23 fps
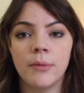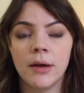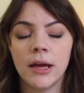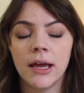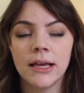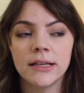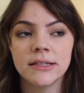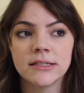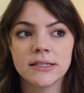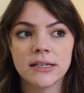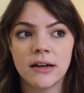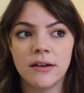
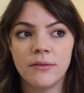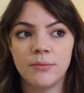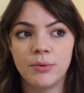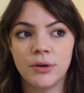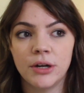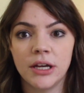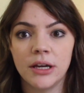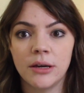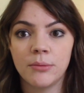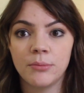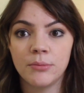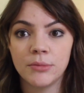instead of
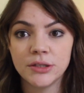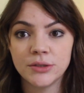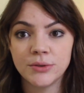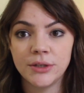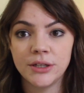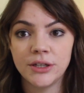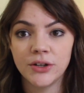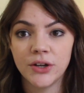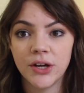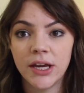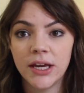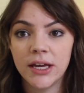putting them
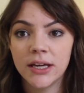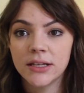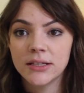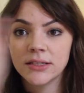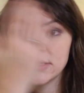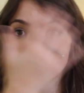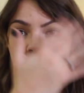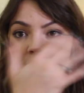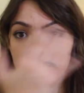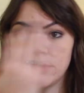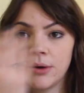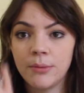between your
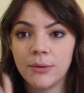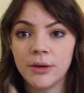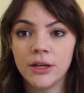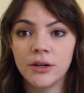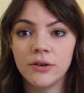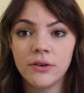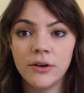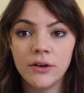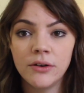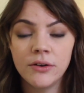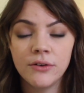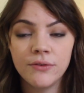hands and rubbing it
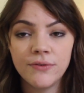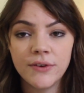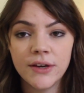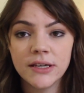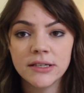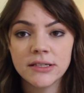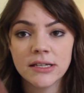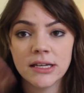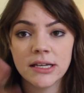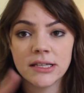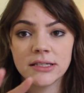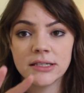around your
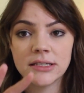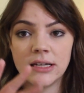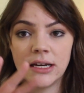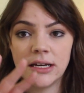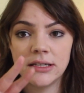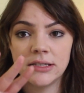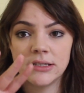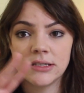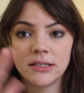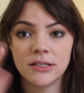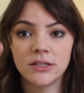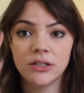face, it's
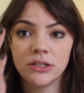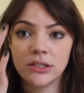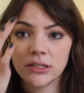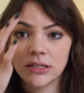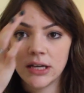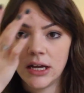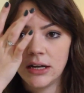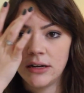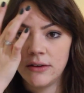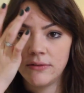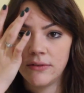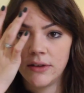nice to just
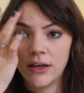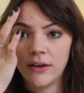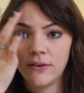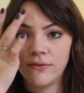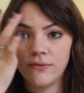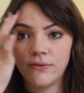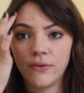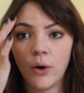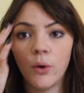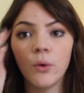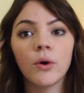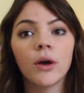kind of like
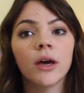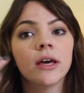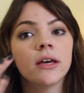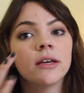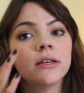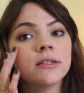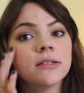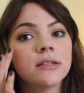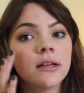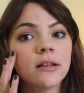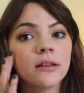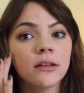
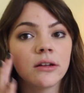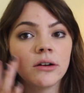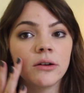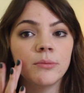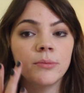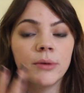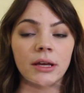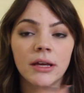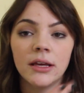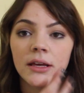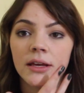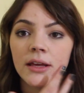focus a little
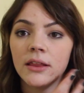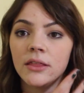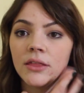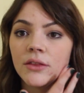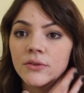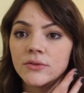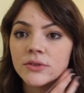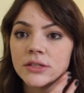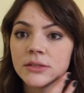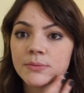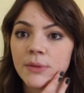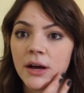bit in
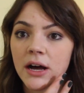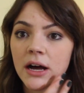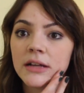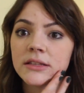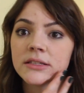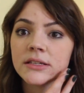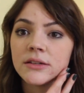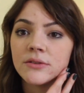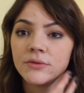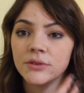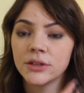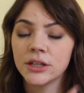those
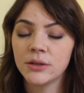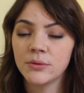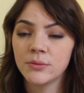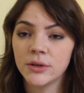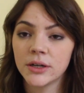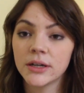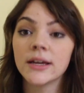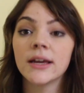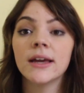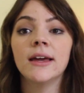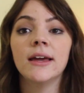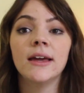spots and really
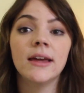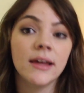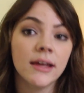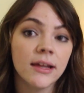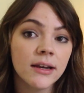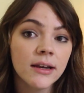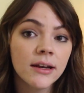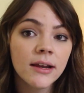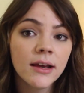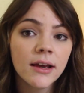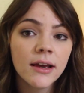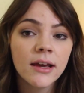work it
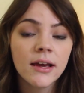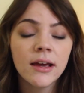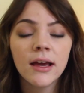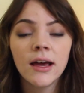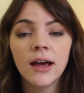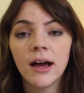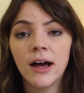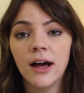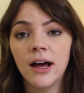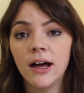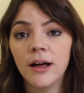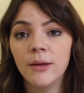in.
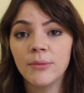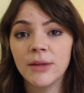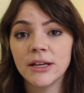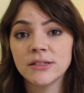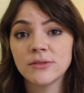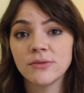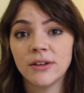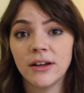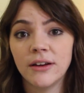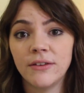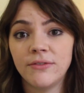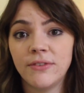
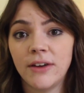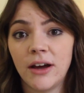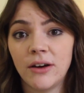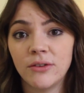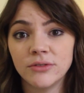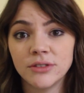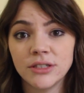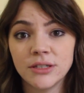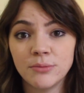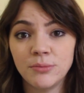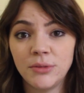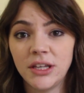That's what I
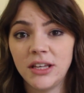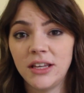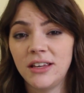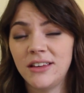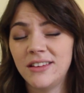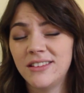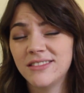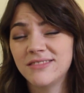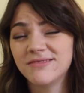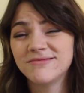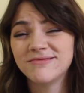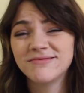found to
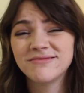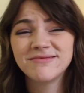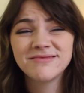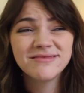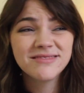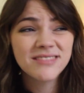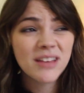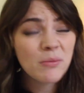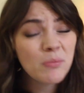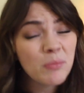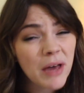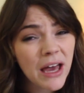be
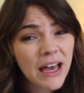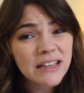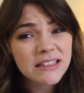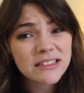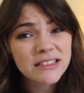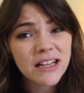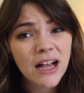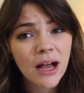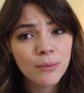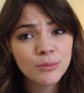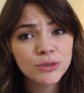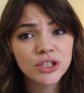the
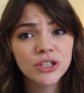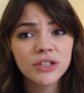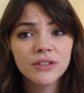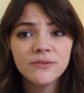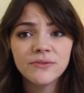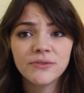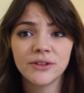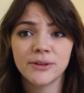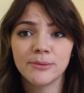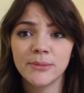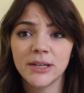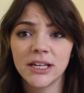best option
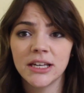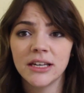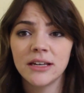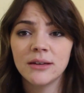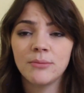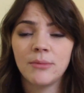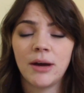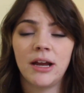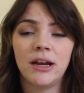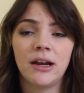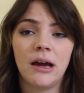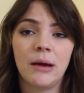for me. It
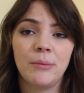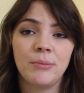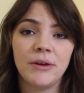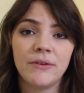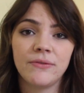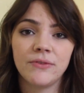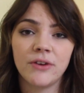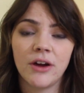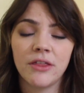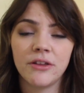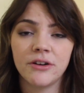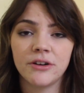might not be
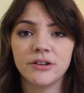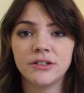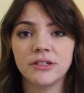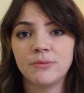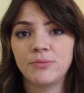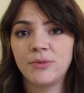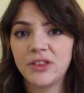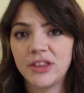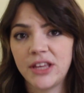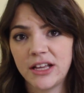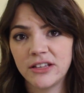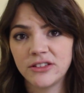for others,
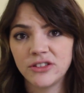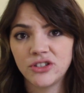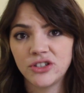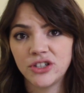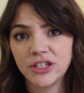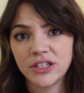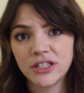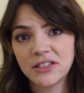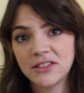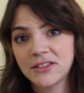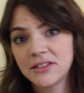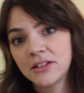but that's
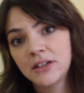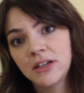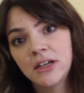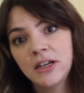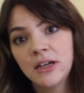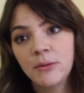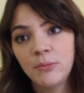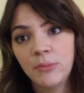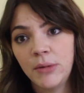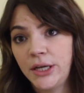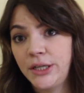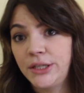just
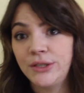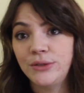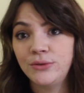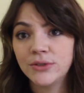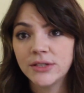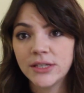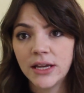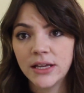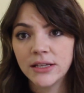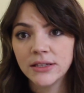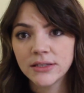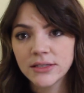my 2
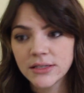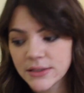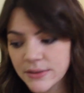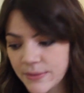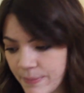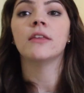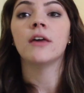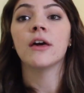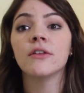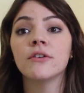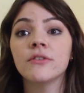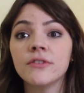cents.
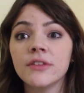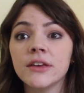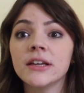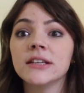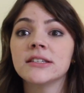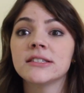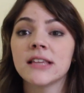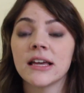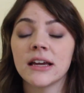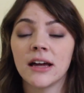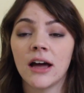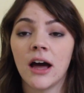The other
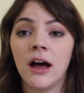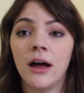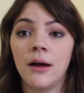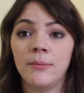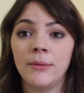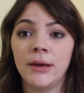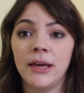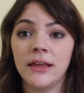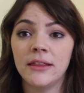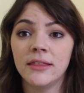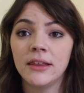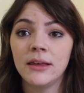things that come
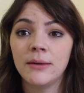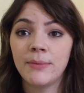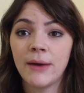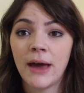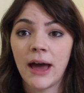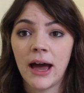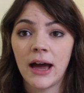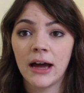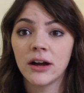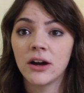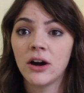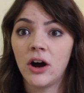in the
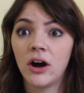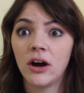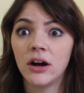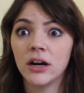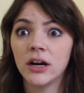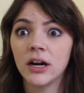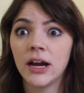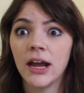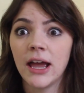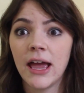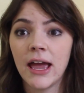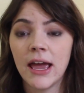pack
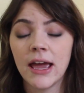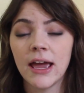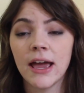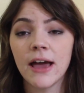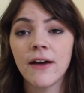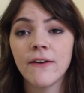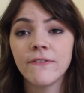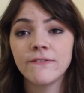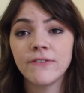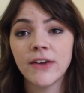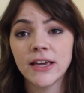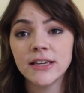are a
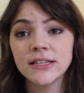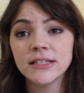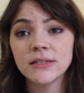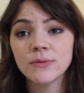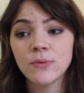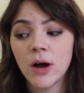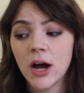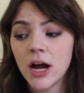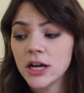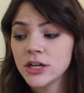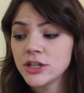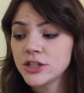face
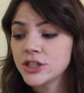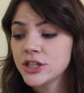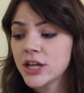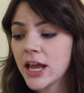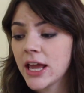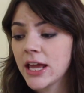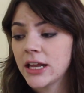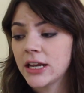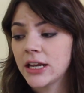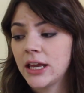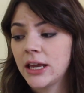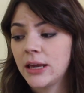wash
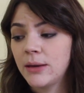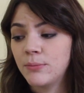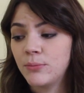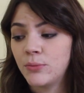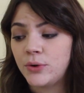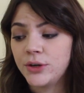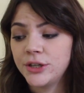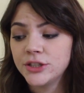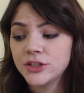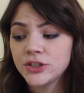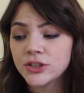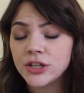and a
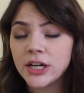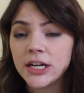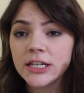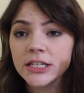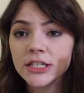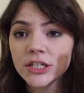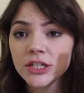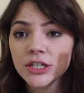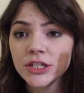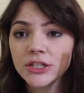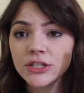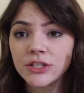
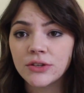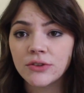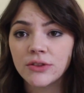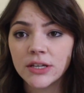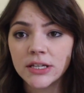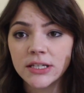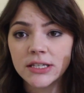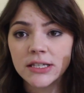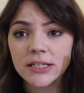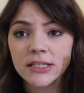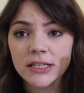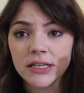moisturizer. So
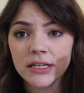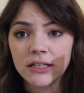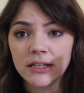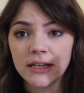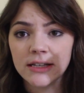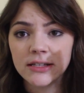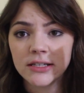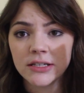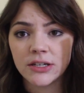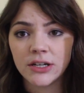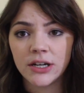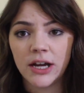this is the
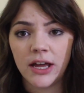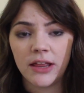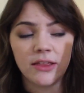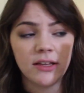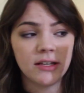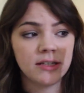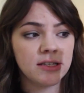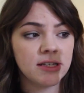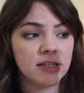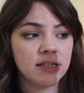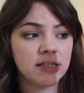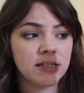cleanser and
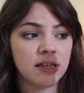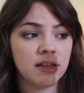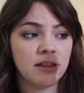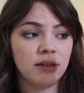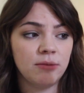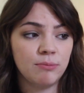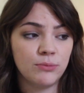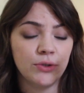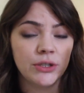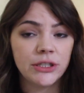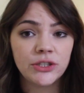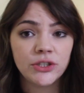this is the
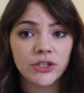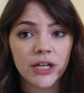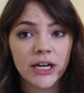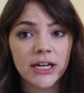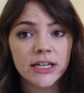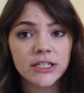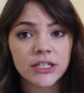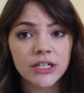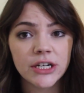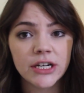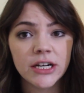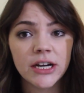
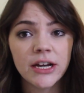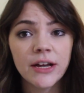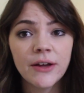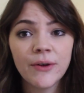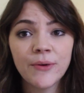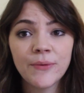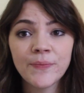moisturizer.